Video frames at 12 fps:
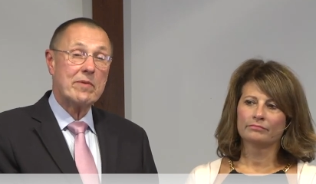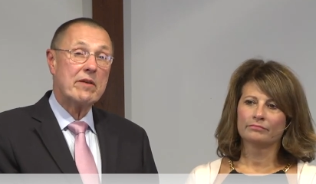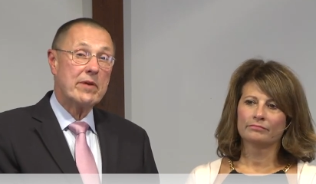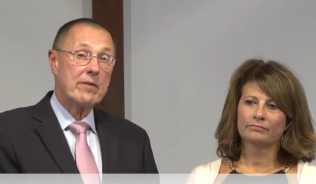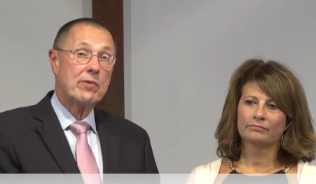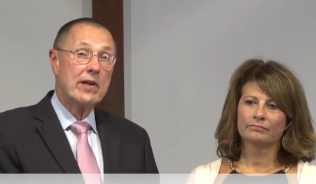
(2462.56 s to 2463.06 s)
Speaker 1: to be
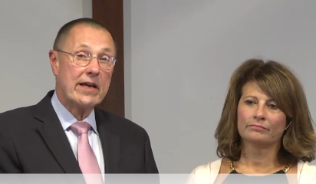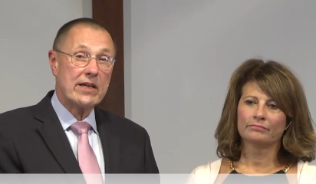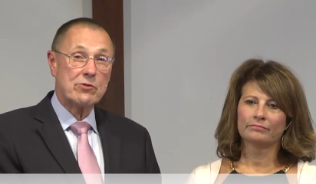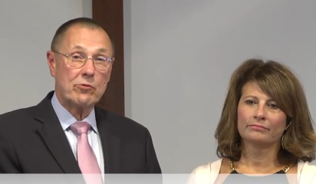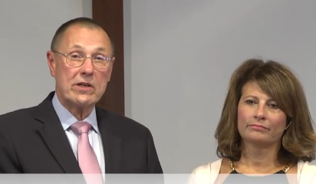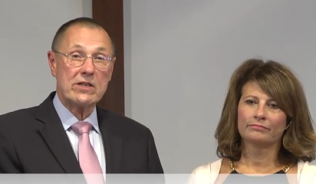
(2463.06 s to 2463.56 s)
a big
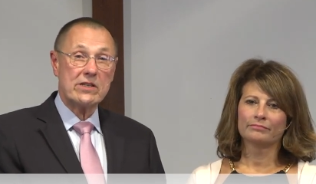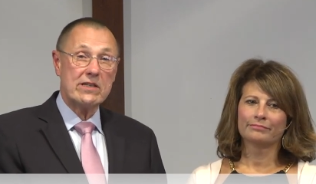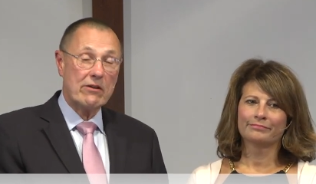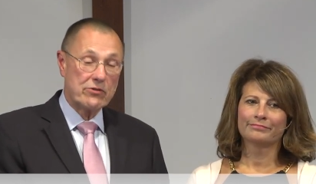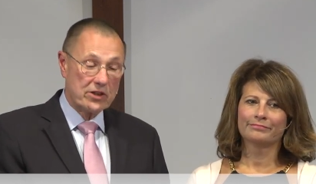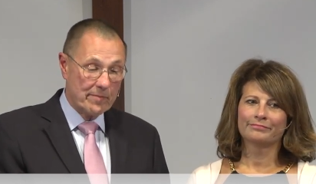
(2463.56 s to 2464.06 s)
place. We're going to see
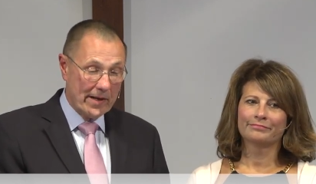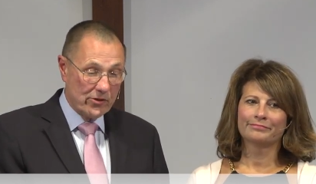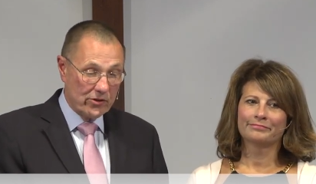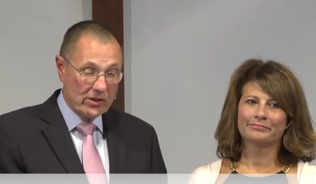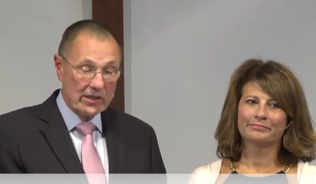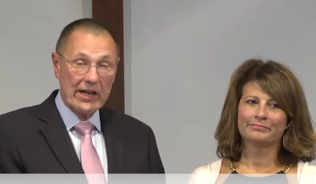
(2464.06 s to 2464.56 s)
those
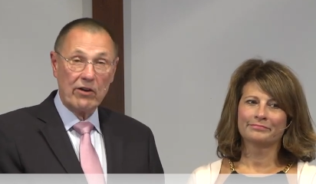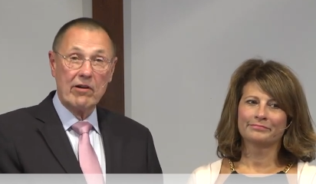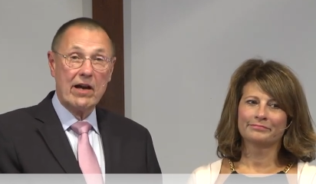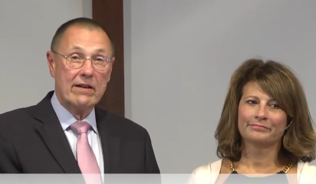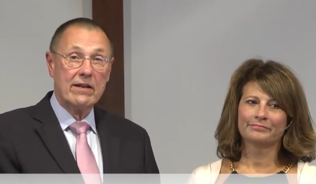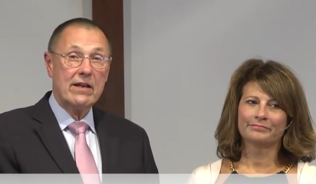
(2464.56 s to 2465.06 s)
dimensions later
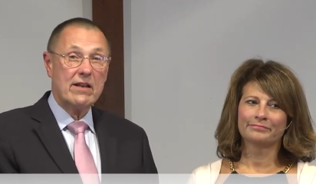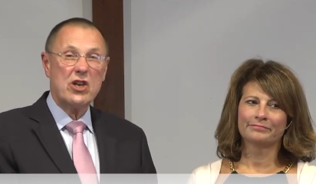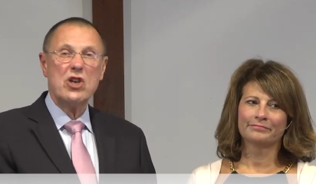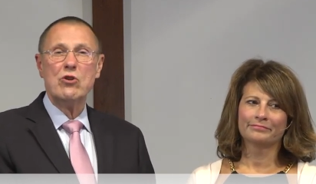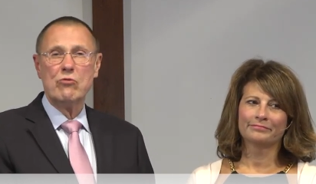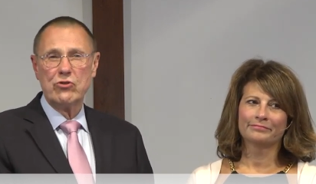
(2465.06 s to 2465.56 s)
on.
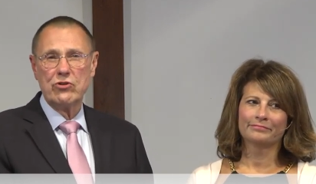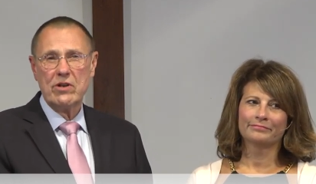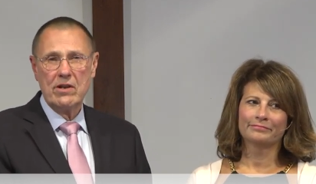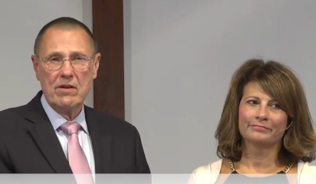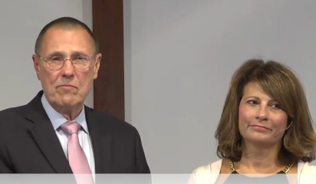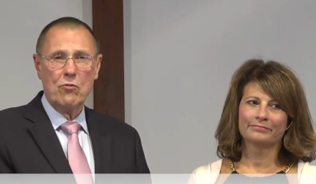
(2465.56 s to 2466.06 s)
Huge.
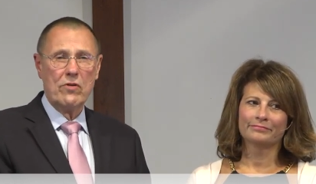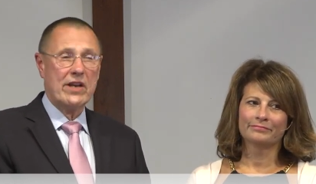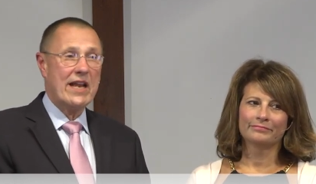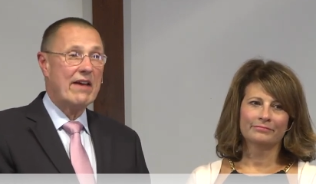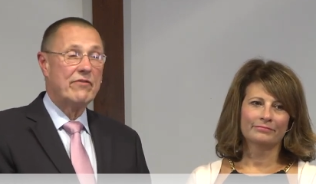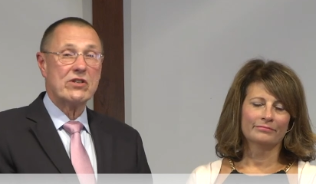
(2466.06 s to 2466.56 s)
More
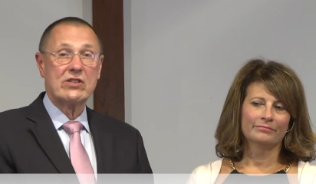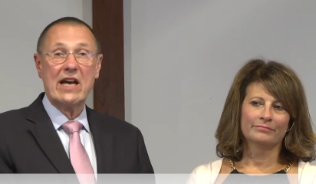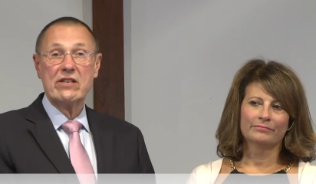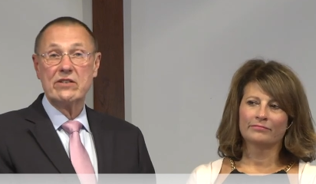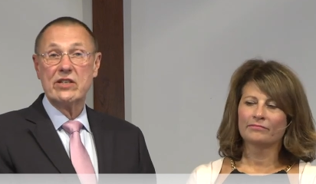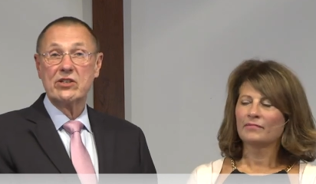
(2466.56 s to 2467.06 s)
than half the
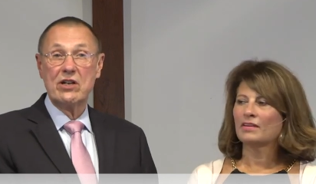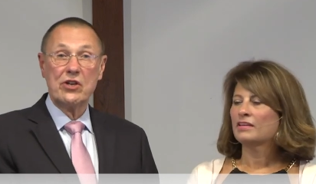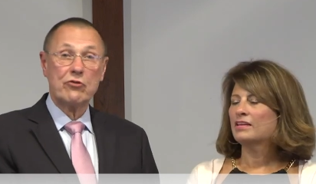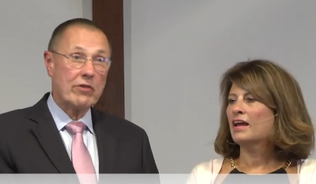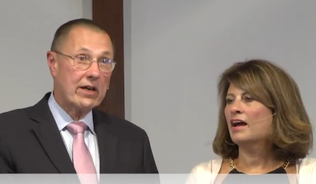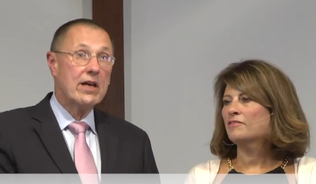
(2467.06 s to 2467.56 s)
size of this
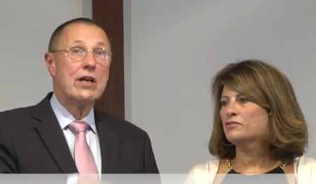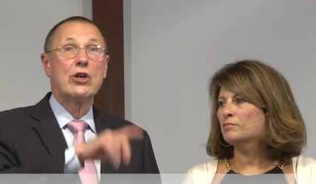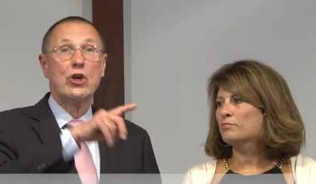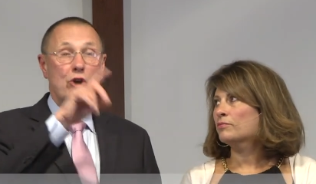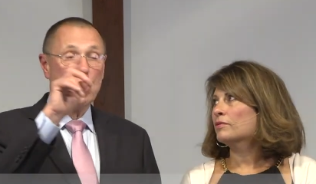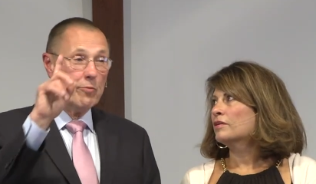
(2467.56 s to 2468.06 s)
country. You have
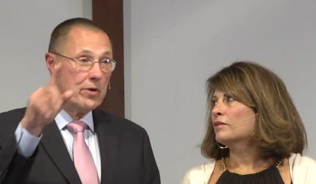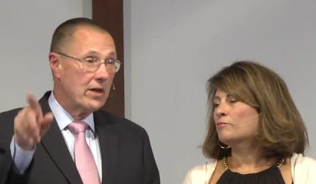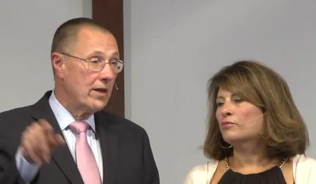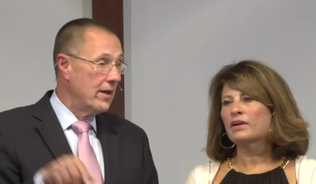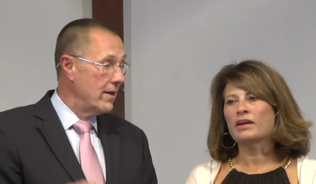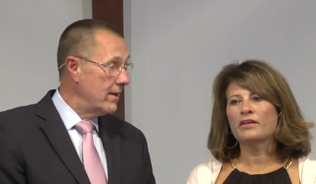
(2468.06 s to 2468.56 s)
to
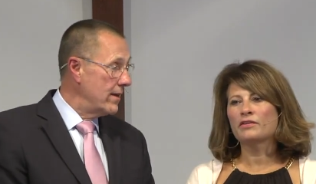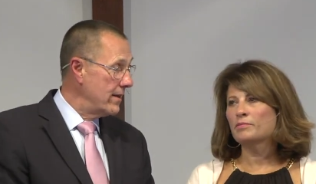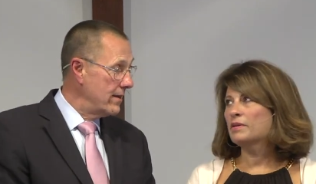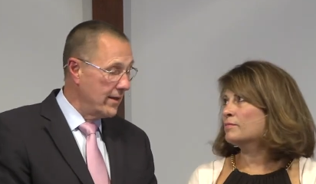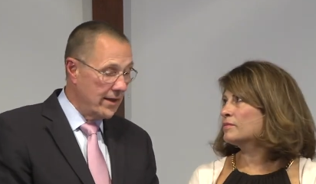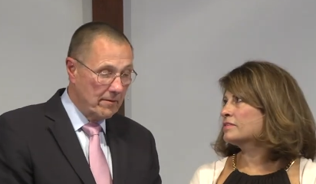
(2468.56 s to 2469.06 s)
cubed. bring
Speaker 2: other
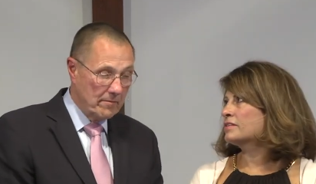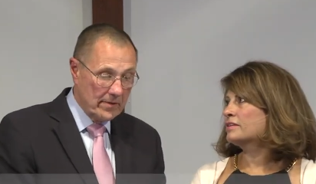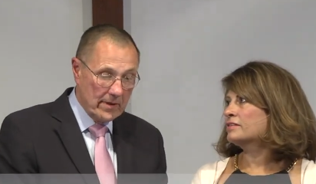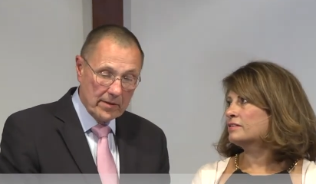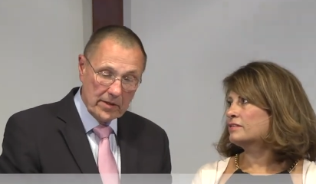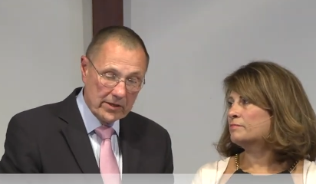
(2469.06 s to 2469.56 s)
people's you
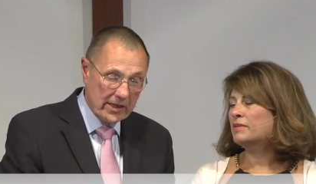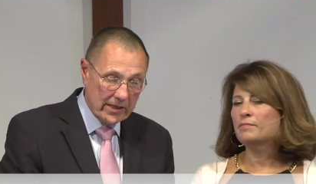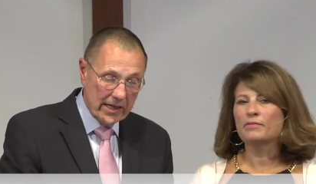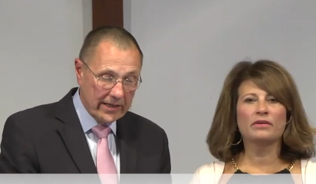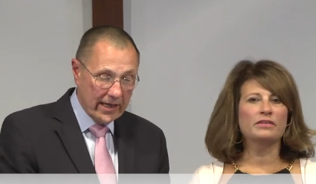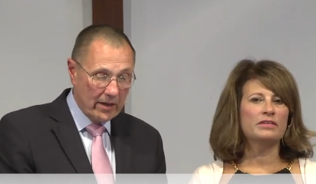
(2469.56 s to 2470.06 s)
know, in,
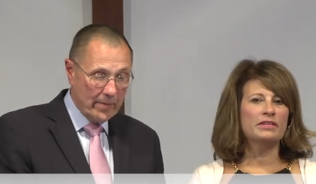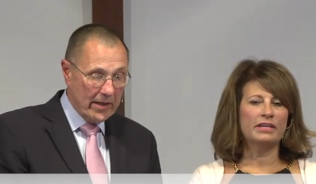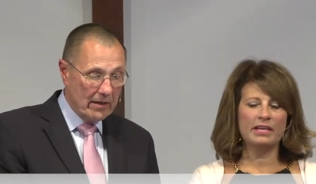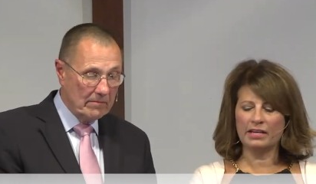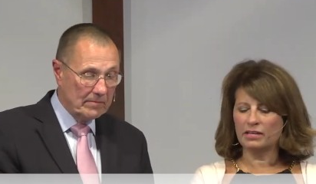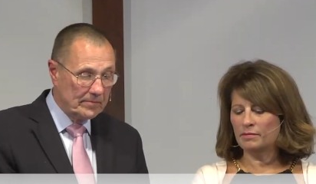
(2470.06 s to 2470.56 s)
people into the
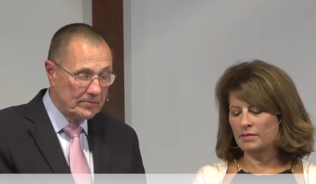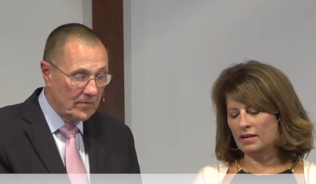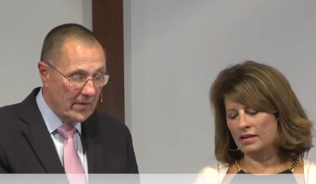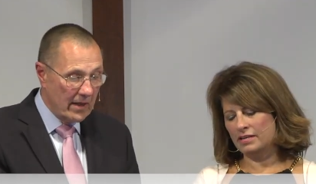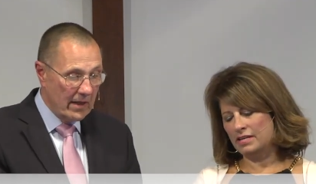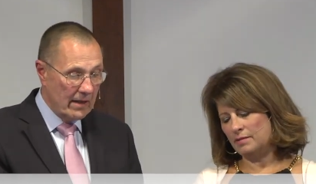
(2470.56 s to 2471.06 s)
in. kingdom. You
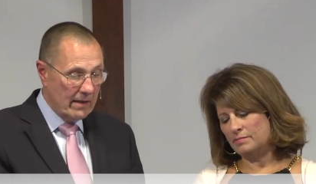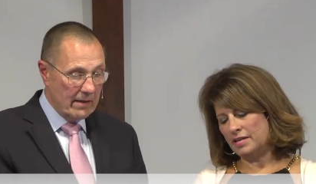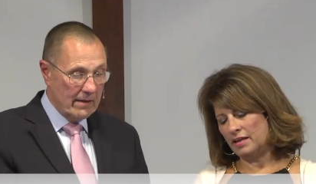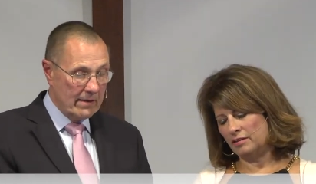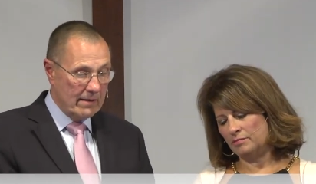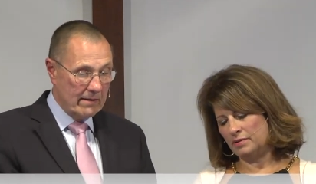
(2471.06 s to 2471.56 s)
got to keep
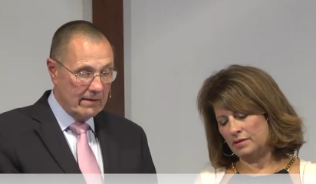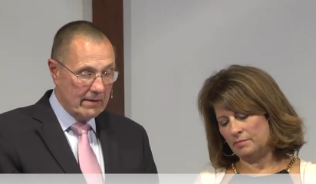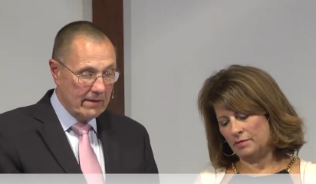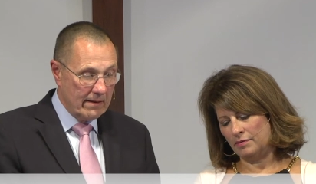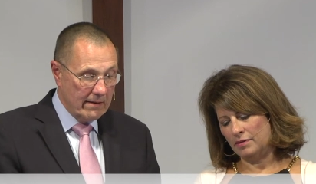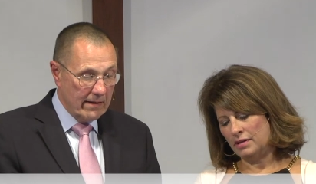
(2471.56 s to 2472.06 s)
telling
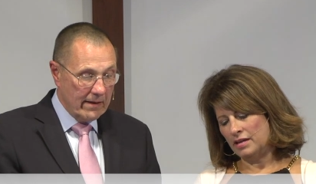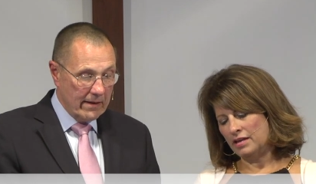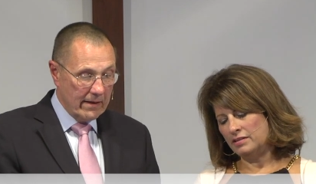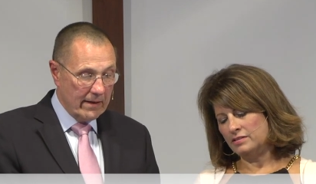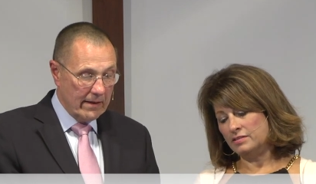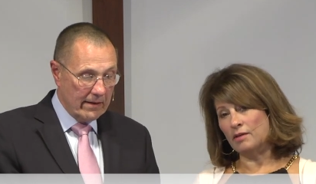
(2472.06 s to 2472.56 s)
people,
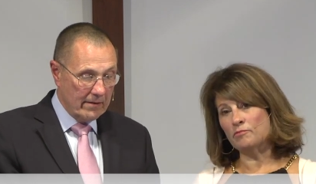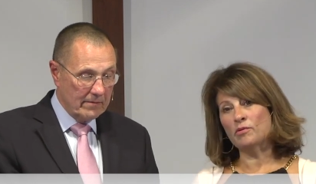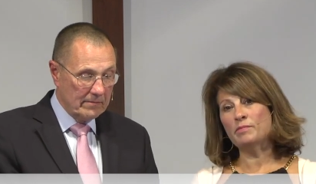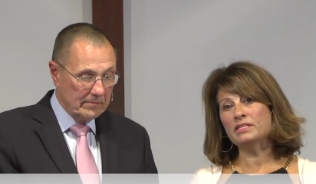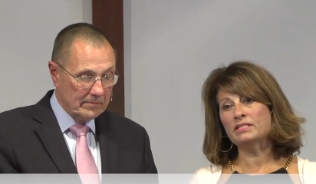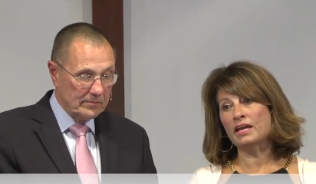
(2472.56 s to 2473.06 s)
and yeah. some
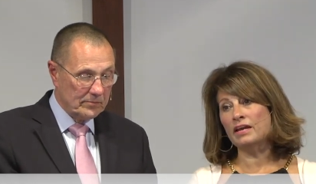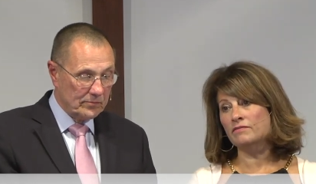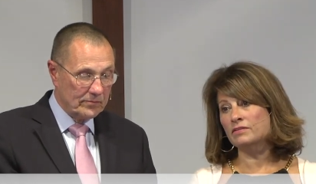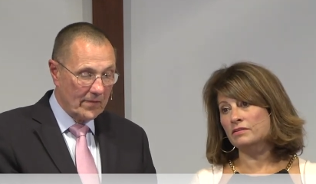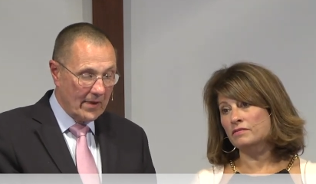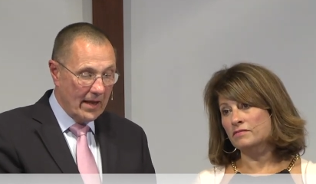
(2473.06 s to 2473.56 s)
will be
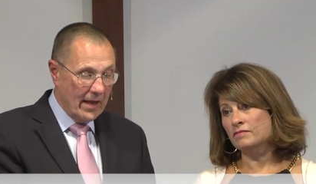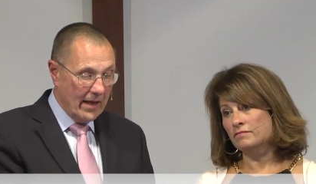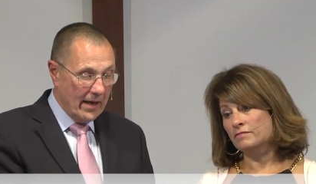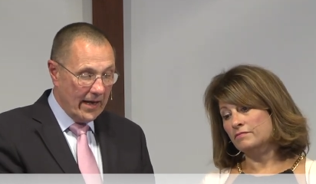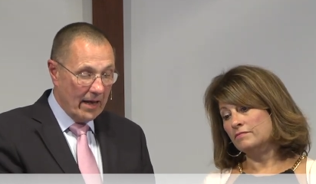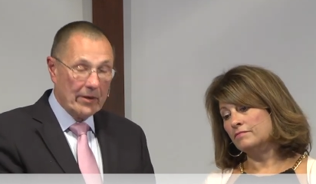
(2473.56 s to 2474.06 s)
saved.
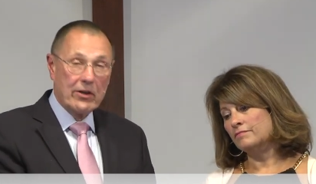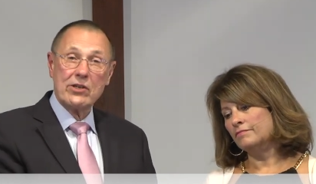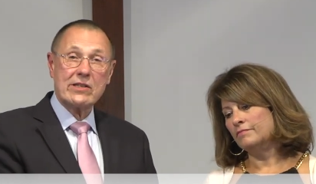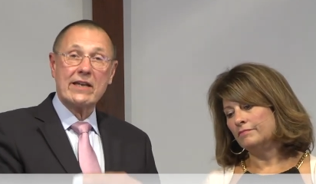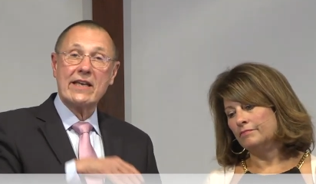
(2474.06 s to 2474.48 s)
Speaker 1: Now, because I